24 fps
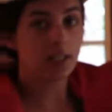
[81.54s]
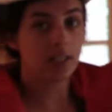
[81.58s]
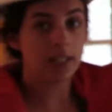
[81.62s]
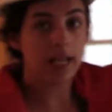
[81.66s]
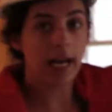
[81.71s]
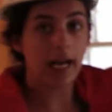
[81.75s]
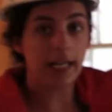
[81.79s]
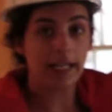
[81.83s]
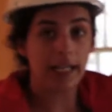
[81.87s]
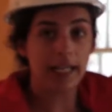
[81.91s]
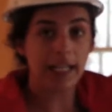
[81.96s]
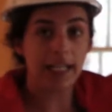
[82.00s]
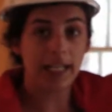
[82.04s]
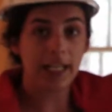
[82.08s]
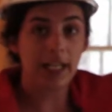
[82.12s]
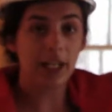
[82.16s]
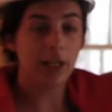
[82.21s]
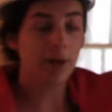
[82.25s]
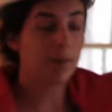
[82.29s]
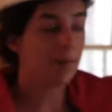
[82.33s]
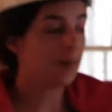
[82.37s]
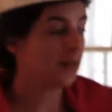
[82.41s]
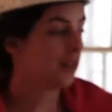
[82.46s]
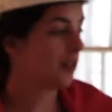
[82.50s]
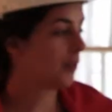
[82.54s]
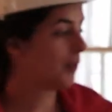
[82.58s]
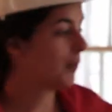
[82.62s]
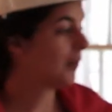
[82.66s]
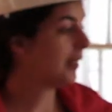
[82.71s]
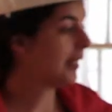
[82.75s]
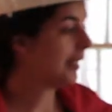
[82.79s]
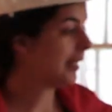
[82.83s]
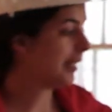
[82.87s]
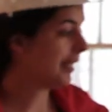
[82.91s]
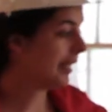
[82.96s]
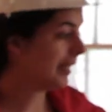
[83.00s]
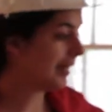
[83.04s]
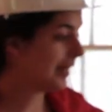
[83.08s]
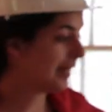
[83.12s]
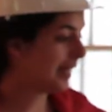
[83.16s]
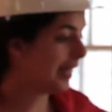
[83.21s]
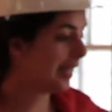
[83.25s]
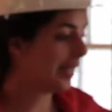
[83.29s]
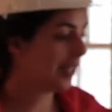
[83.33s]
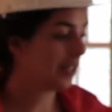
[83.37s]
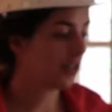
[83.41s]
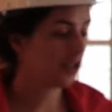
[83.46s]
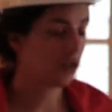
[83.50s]
a skylight here, but the really neat
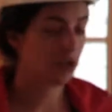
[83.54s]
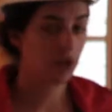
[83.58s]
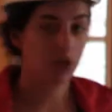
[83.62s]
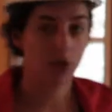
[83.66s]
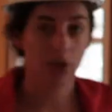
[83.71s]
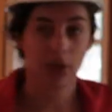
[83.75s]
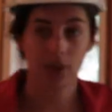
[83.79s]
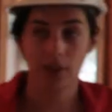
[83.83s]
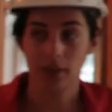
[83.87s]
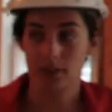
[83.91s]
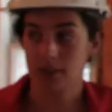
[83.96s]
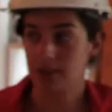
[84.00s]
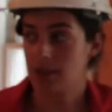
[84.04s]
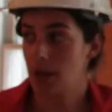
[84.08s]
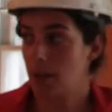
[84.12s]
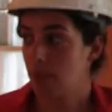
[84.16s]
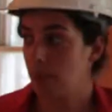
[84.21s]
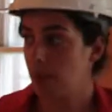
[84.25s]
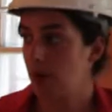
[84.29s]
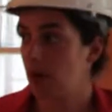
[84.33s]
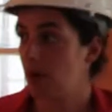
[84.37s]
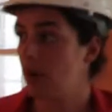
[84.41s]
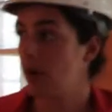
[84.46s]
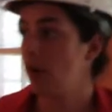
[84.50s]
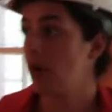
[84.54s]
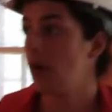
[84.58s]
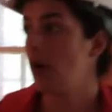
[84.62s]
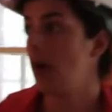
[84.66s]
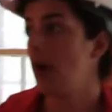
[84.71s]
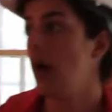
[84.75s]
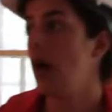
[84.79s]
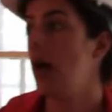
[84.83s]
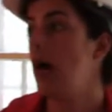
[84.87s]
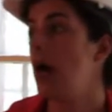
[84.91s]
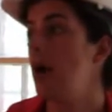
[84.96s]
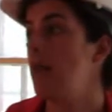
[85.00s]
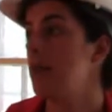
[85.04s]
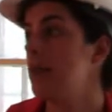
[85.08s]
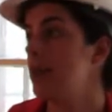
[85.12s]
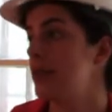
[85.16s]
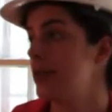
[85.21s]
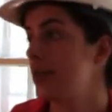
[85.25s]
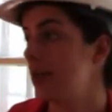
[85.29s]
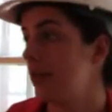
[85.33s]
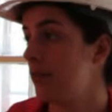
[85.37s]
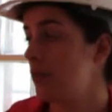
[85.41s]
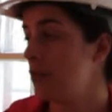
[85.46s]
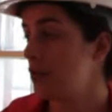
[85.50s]
thing is during the summer, um,
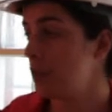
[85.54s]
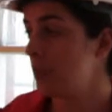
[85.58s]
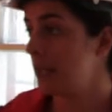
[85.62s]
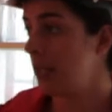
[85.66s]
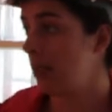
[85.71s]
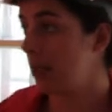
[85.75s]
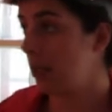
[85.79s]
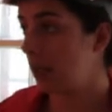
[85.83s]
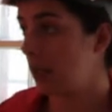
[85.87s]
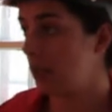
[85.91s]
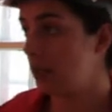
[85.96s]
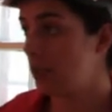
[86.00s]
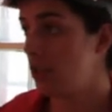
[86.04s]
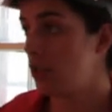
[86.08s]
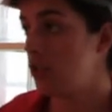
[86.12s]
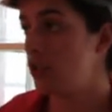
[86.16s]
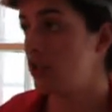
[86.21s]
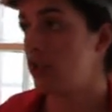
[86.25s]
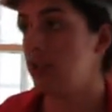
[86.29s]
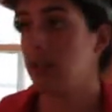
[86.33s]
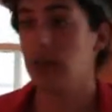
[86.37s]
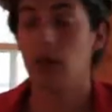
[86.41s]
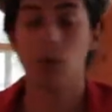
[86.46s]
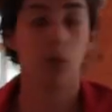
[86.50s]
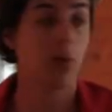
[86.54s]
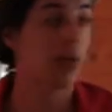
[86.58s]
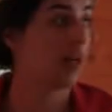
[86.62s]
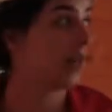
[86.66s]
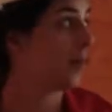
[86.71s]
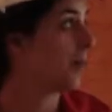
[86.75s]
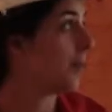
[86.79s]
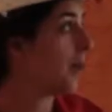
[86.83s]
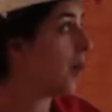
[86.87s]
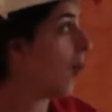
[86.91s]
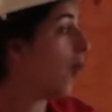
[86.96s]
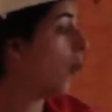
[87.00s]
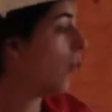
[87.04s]
instead of using air conditioning, we're going to be